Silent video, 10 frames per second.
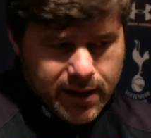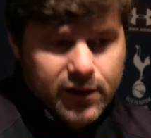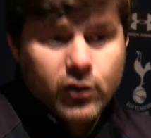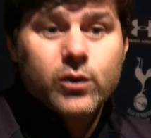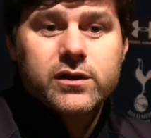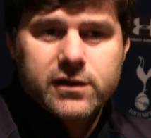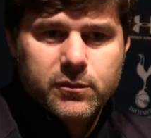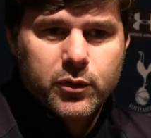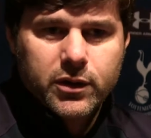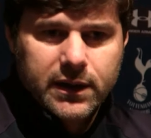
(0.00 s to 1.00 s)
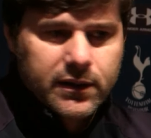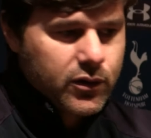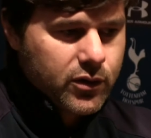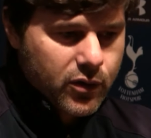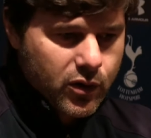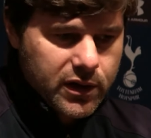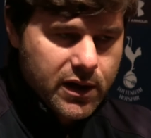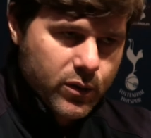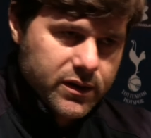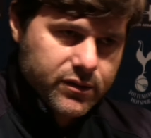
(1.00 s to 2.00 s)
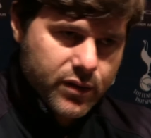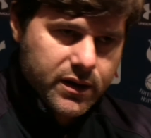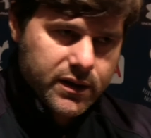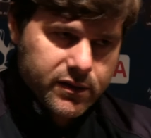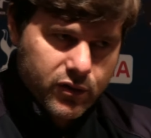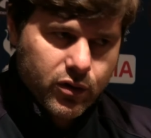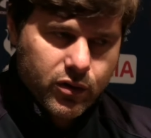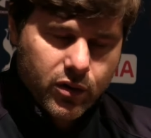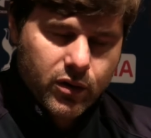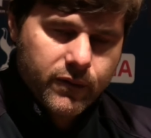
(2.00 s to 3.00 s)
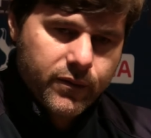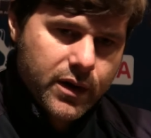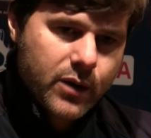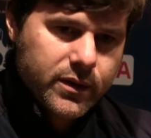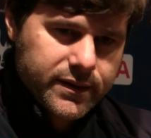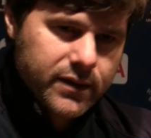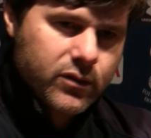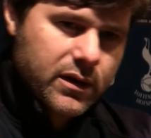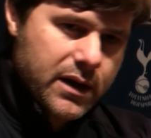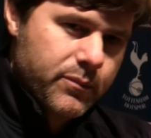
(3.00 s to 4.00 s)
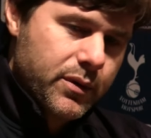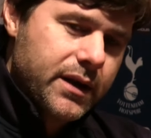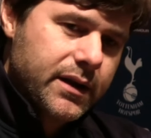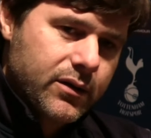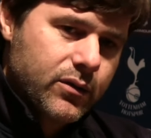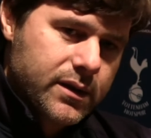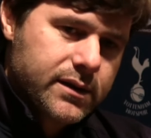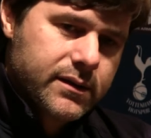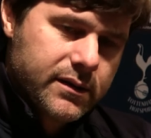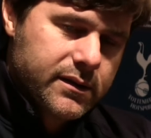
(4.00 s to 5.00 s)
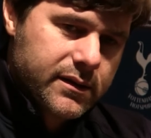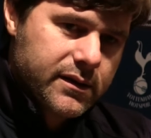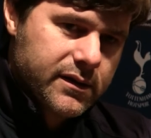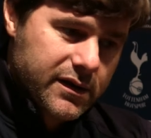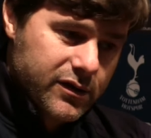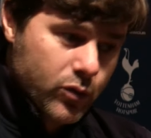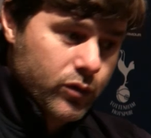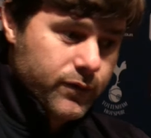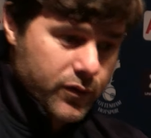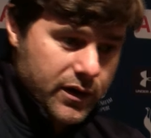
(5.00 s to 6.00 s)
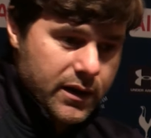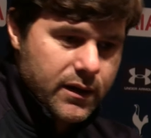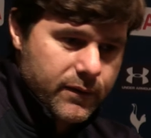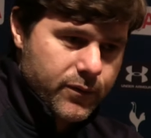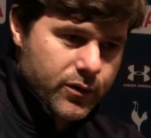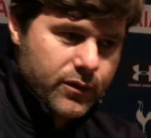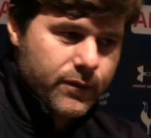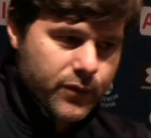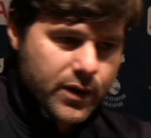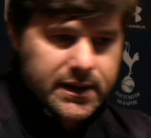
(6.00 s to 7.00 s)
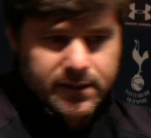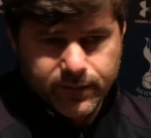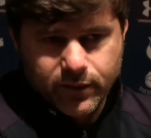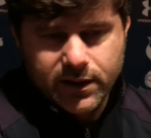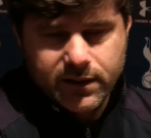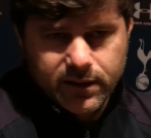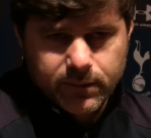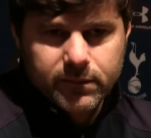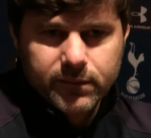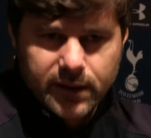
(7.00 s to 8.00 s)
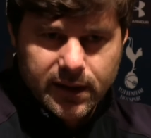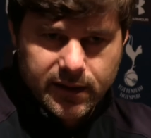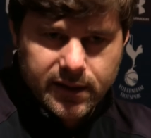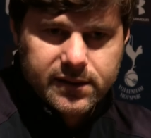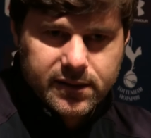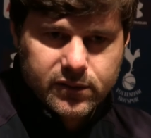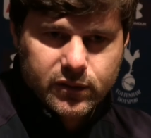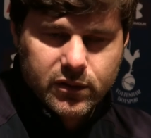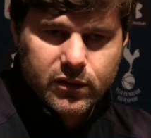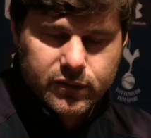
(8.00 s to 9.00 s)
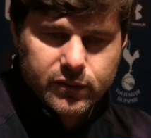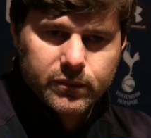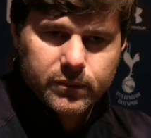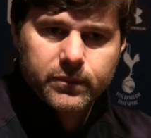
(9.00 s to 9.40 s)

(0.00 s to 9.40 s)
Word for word: I know which is important. Not only our striker score goal for our second line player always is is, is good for the for, for us and for the team that they start to score too.